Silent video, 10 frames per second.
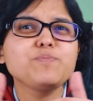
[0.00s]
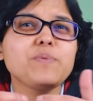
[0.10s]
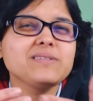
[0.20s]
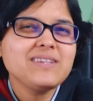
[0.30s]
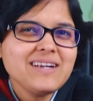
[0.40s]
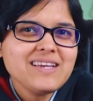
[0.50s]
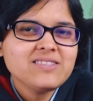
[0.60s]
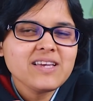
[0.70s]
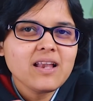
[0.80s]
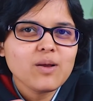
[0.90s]
percentage
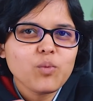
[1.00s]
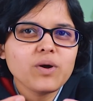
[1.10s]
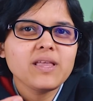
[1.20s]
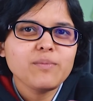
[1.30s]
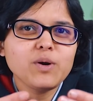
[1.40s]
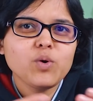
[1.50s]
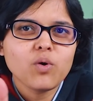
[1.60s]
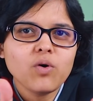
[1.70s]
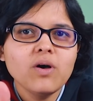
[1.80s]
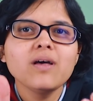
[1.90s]
sale were they able to
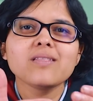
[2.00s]
grow?